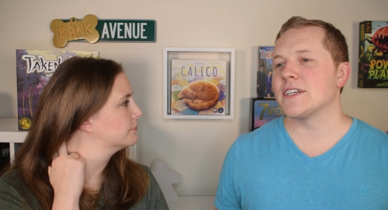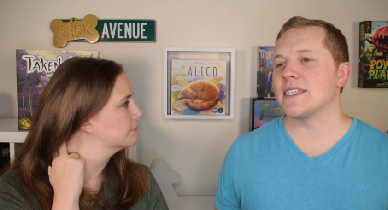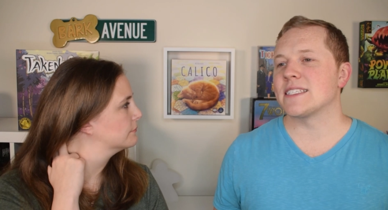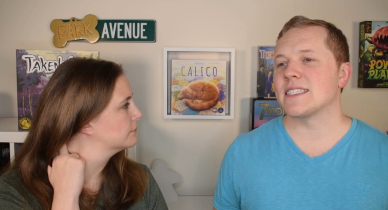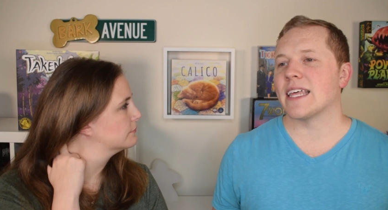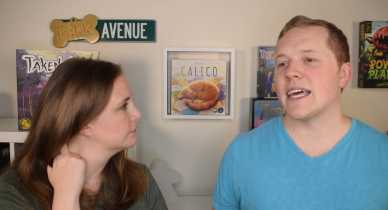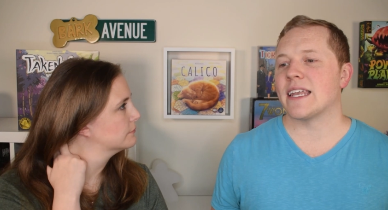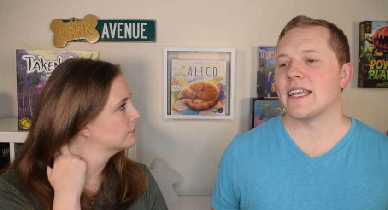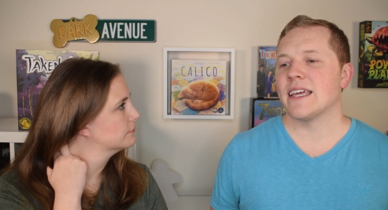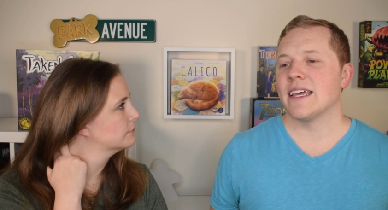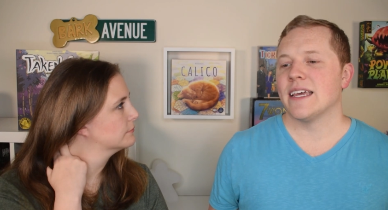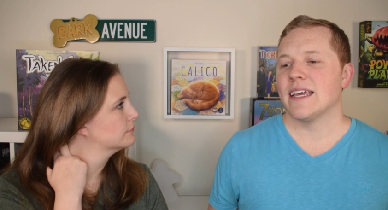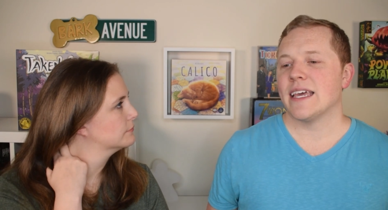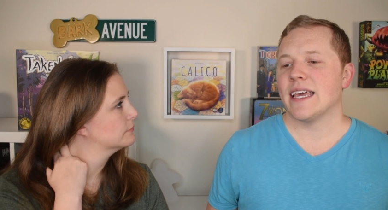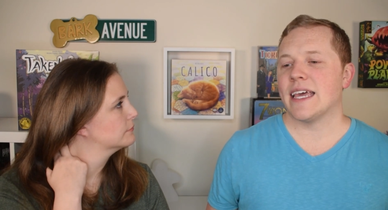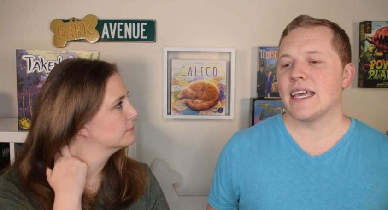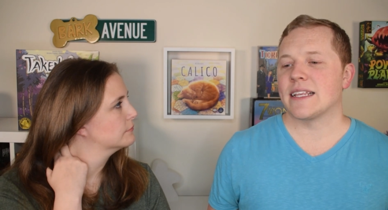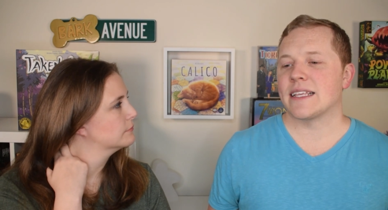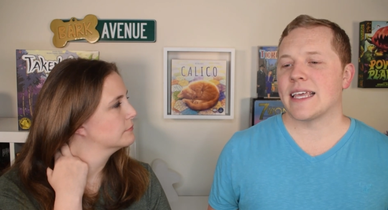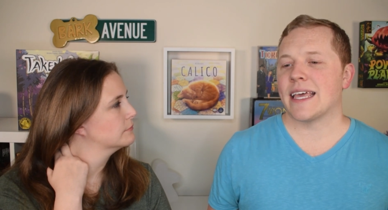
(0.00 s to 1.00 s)
Speaker 1: is that
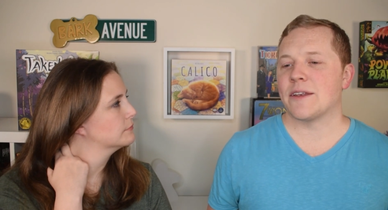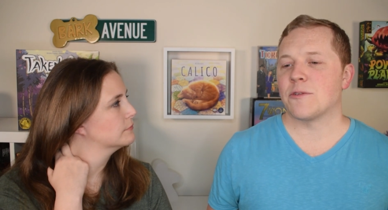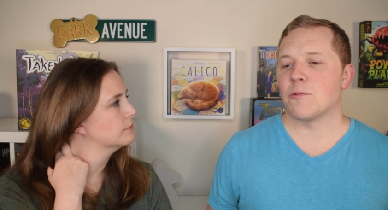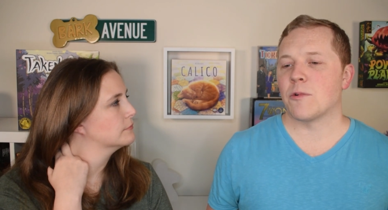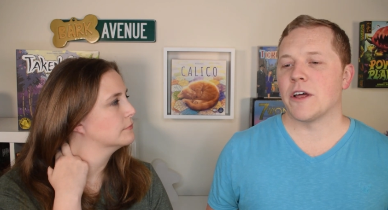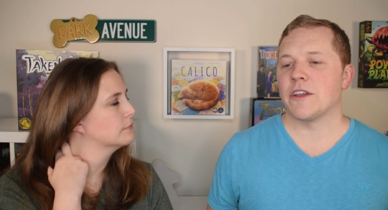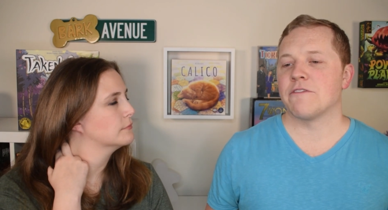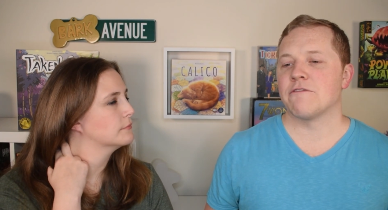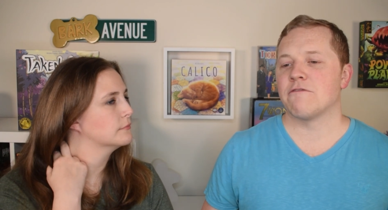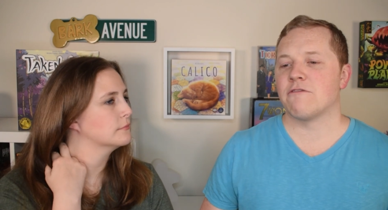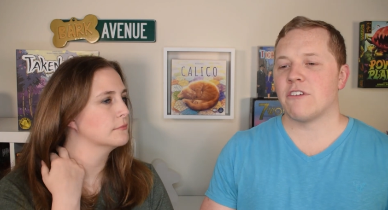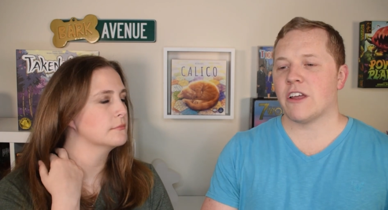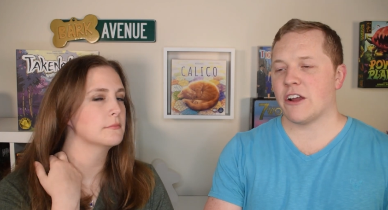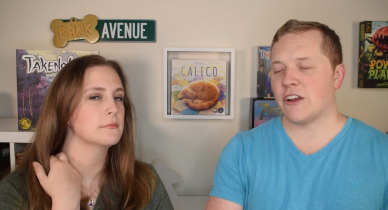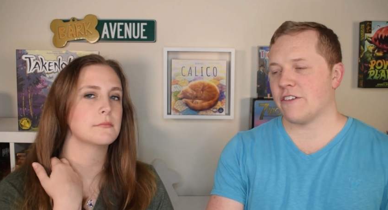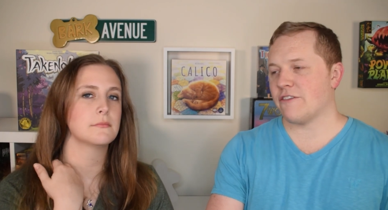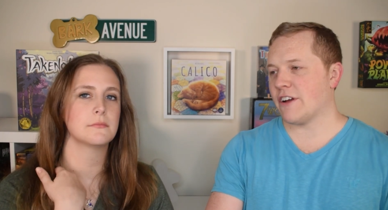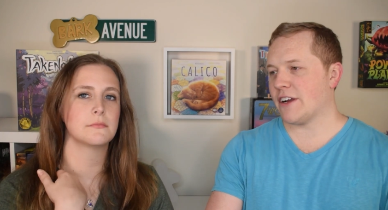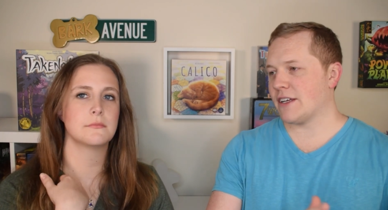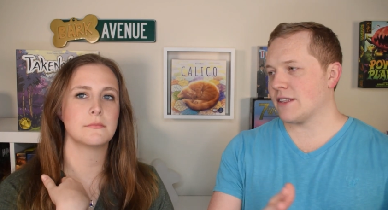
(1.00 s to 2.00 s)
it can run
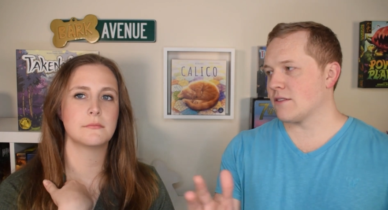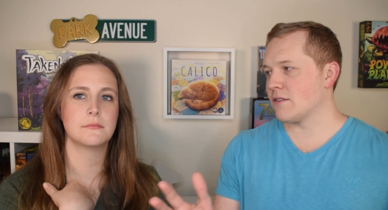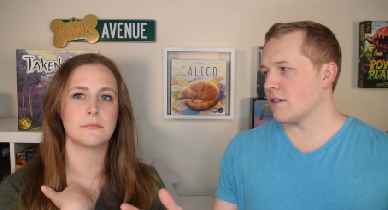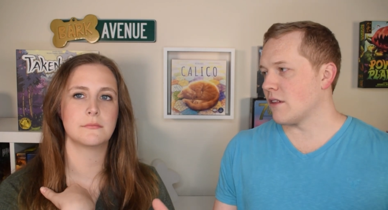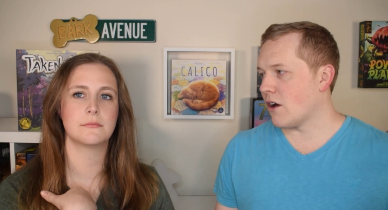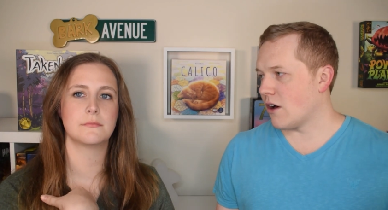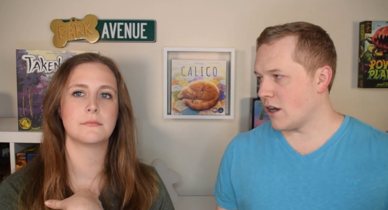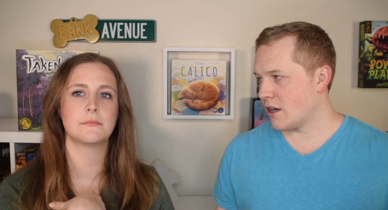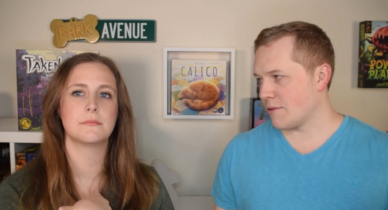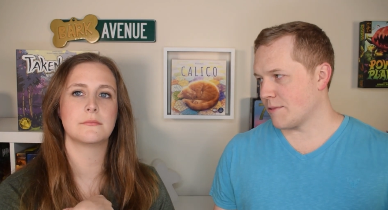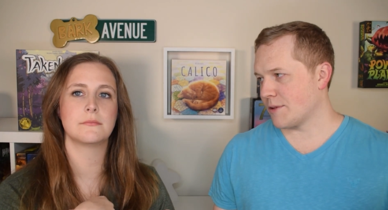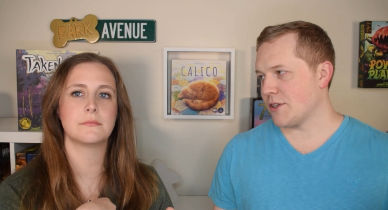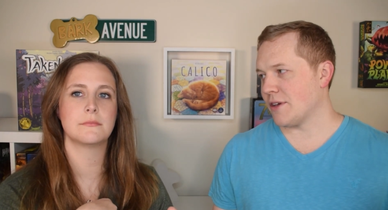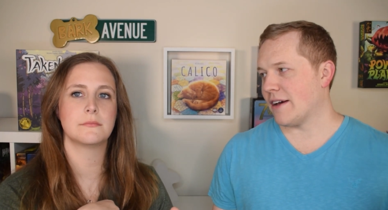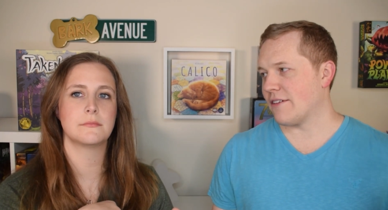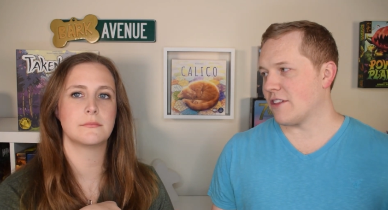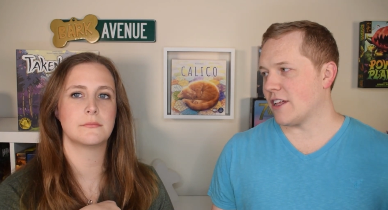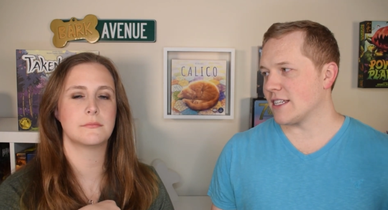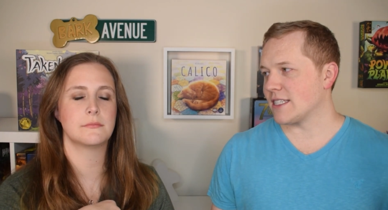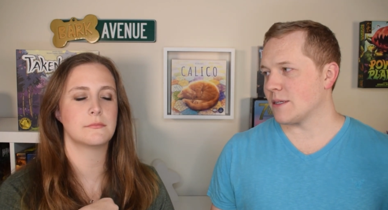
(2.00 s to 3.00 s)
very, very long when you
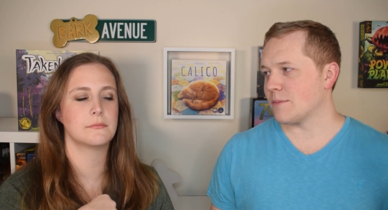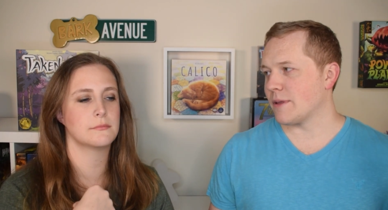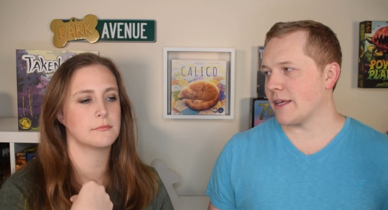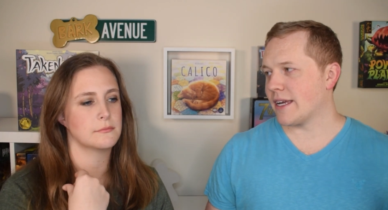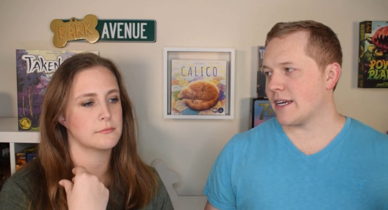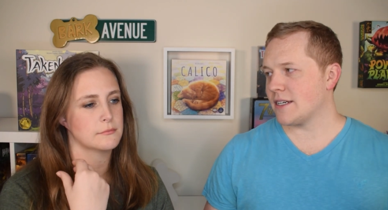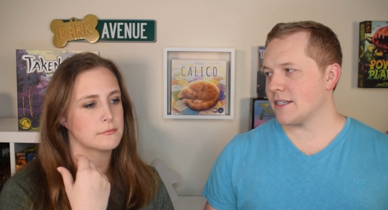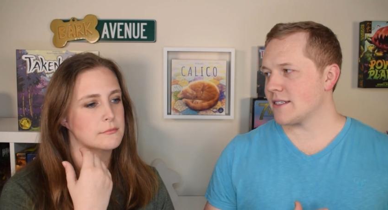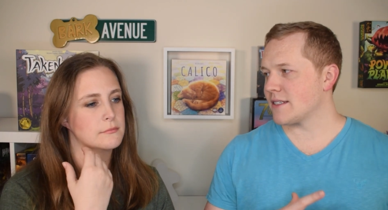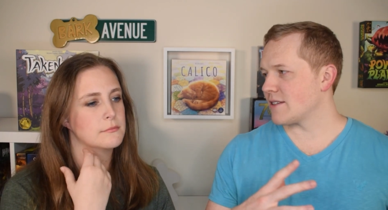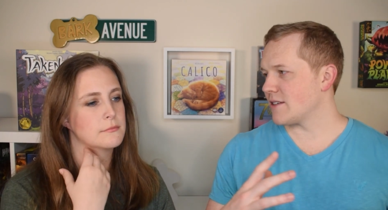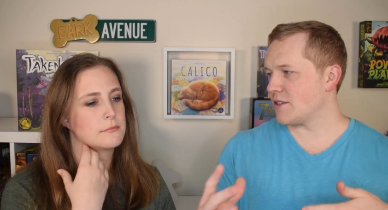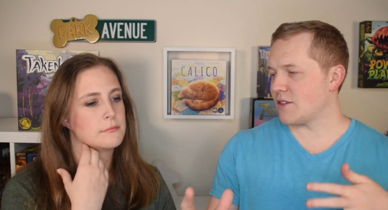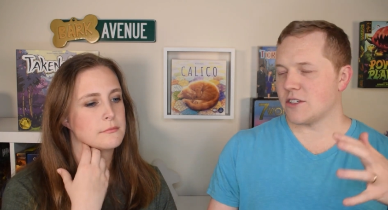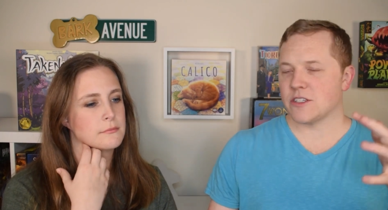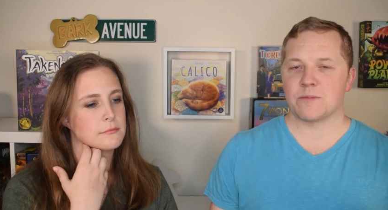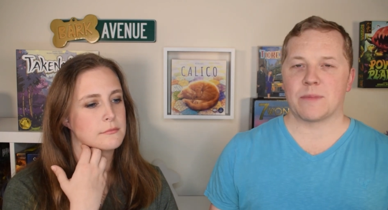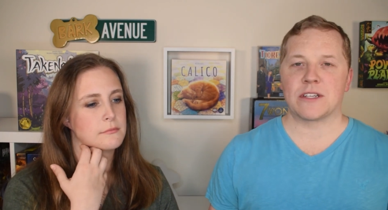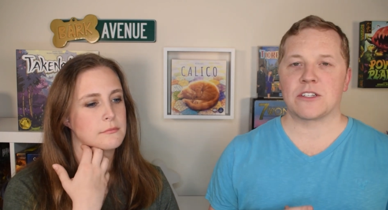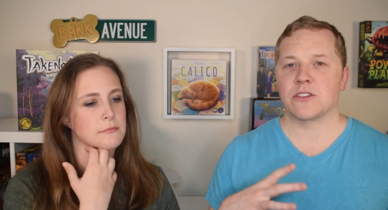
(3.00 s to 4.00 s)
have lots of players,
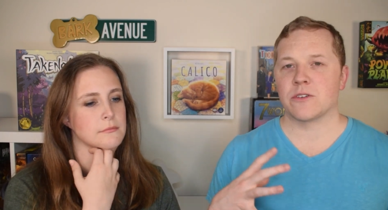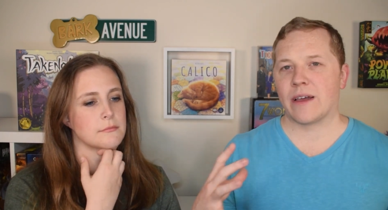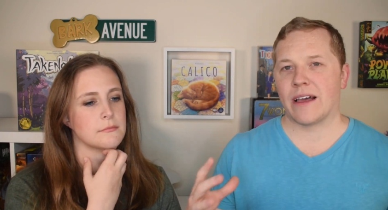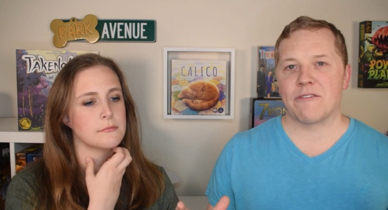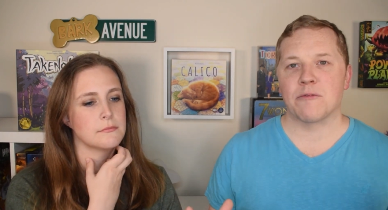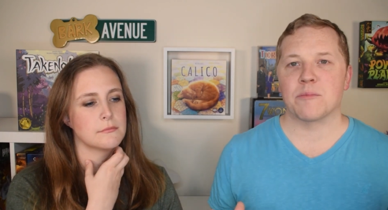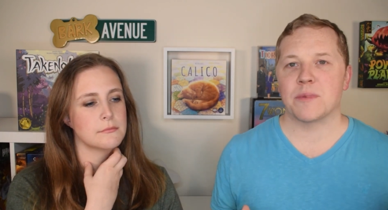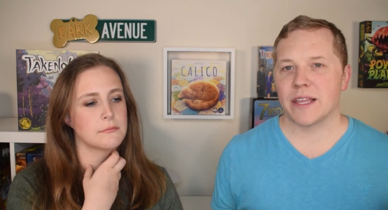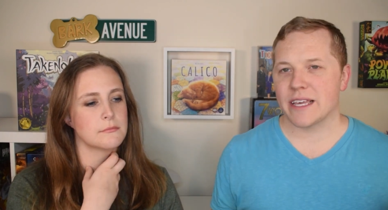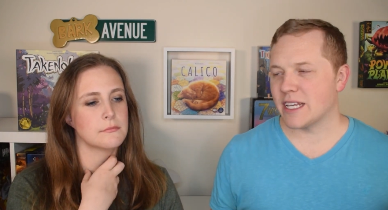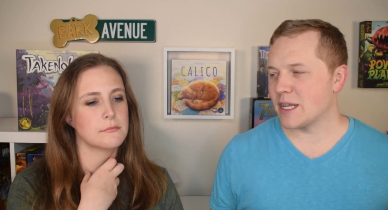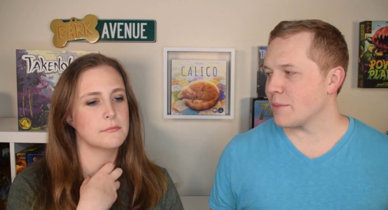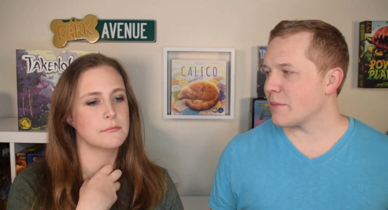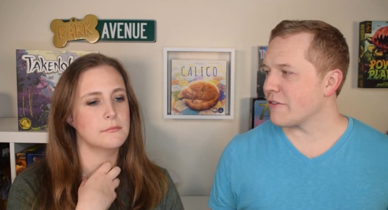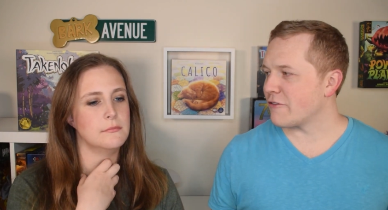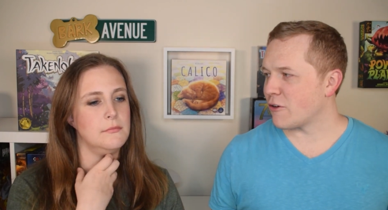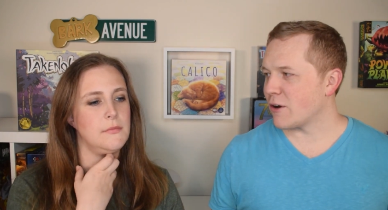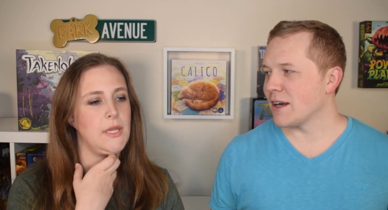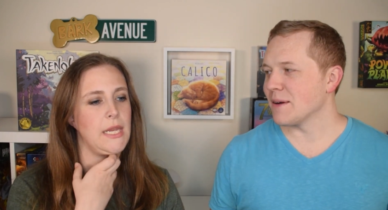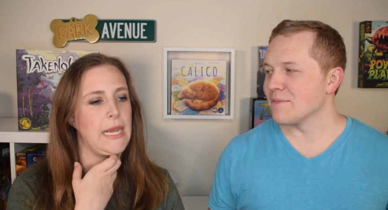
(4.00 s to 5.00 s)
especially if you haven't played it
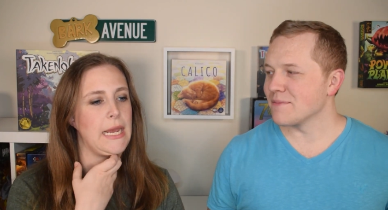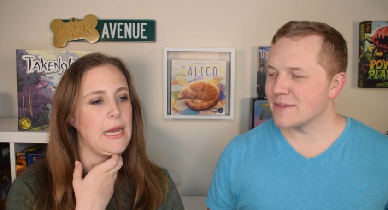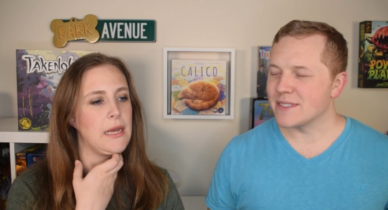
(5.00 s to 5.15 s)
before. Yeah.